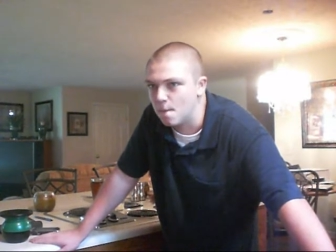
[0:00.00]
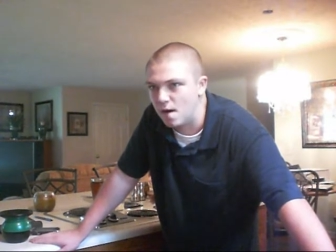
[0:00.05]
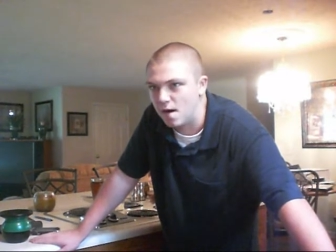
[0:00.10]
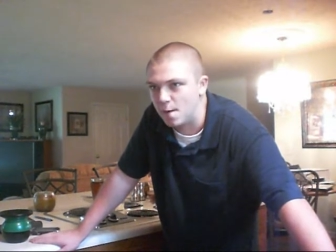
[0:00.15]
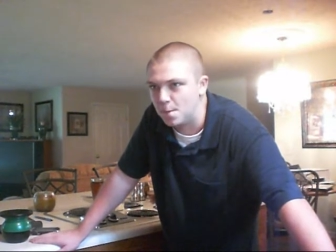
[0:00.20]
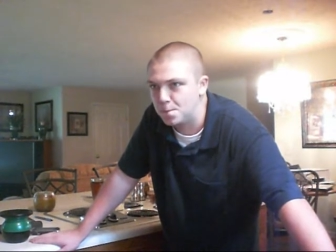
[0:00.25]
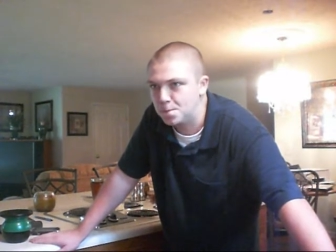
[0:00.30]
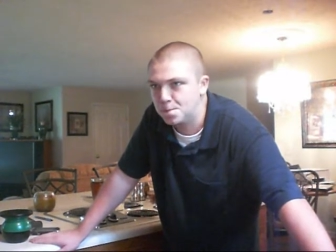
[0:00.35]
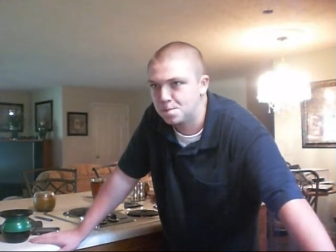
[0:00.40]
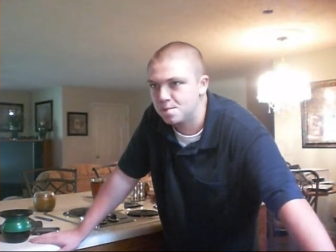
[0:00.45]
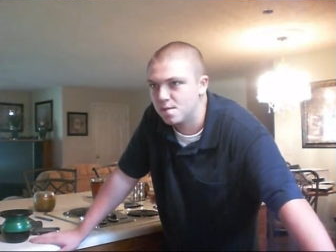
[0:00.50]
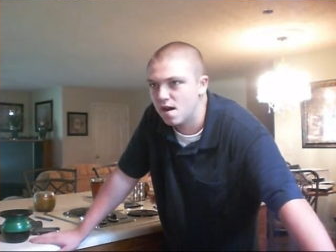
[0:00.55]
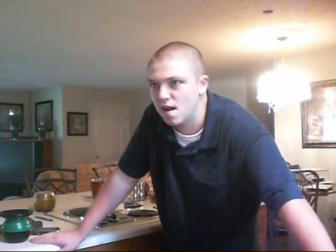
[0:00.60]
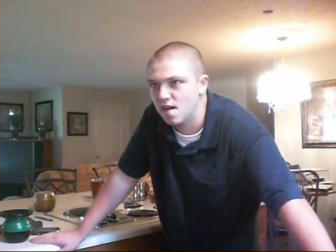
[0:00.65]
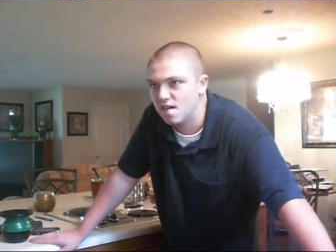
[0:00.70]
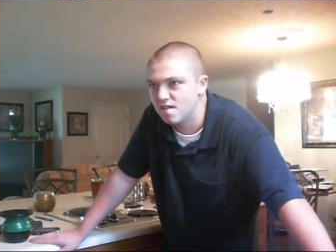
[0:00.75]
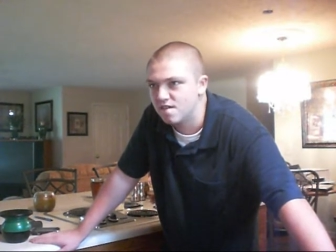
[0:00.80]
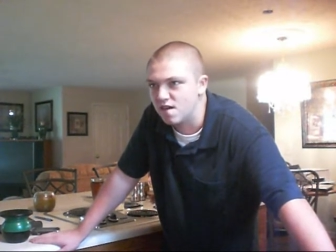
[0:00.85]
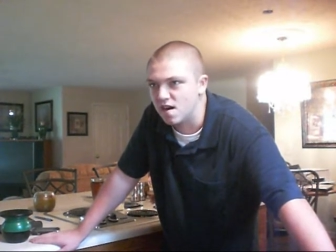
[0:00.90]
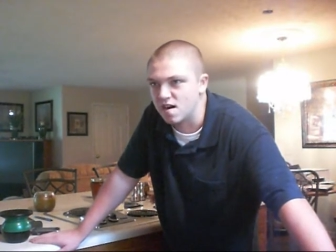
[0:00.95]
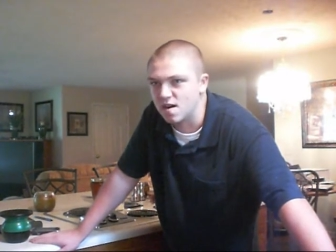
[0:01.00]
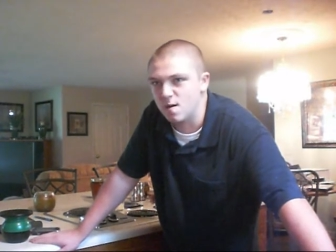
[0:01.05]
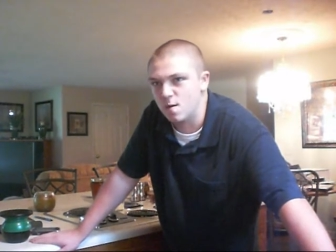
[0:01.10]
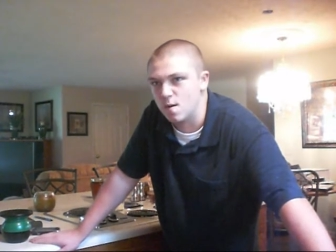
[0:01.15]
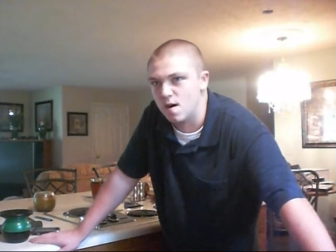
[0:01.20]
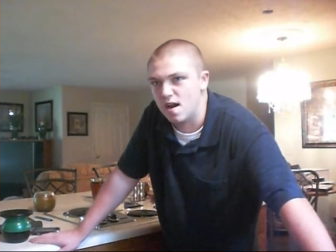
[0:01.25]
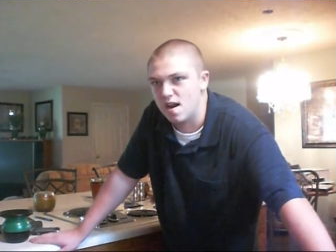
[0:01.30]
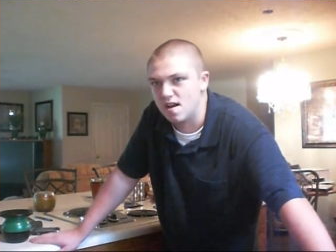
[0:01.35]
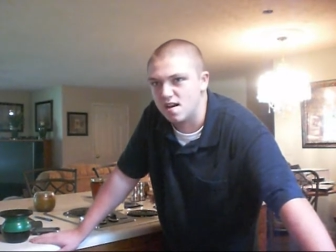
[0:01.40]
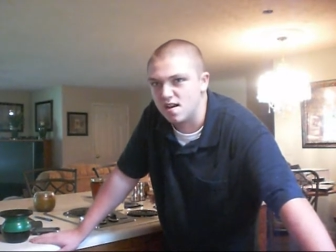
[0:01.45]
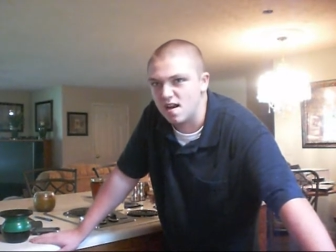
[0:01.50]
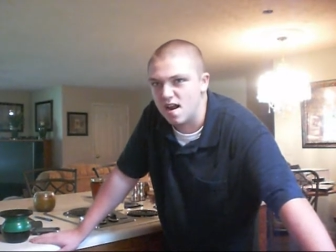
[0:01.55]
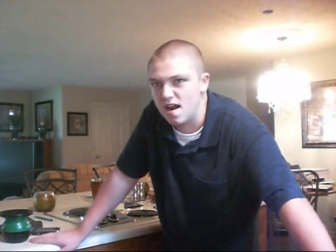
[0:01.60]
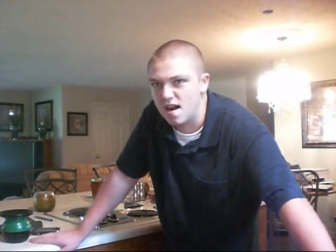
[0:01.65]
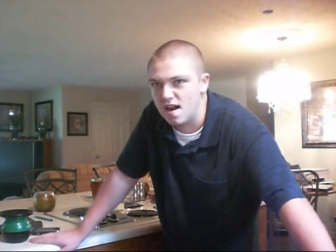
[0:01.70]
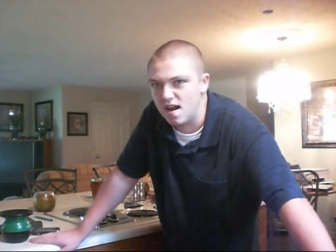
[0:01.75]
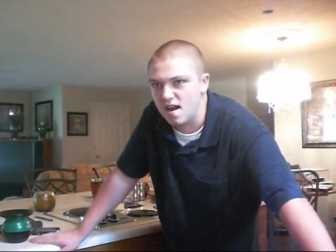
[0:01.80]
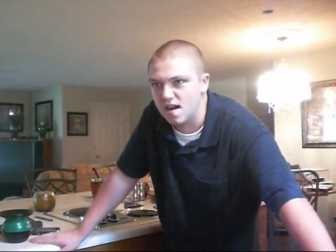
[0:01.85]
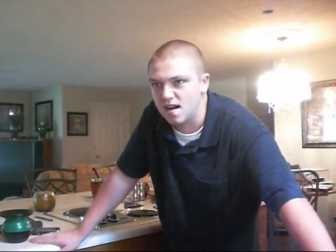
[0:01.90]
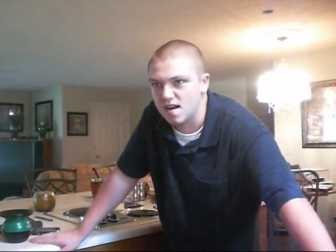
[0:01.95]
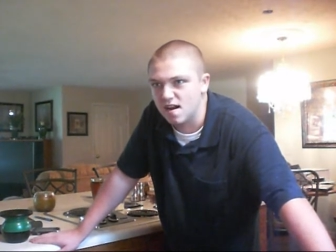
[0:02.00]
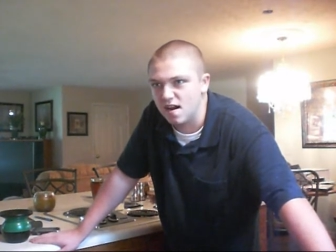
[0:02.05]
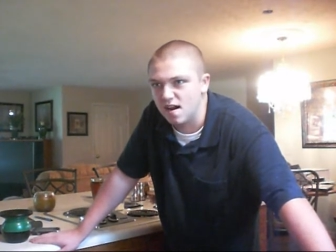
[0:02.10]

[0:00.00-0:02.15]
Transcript: about Fucking redneck.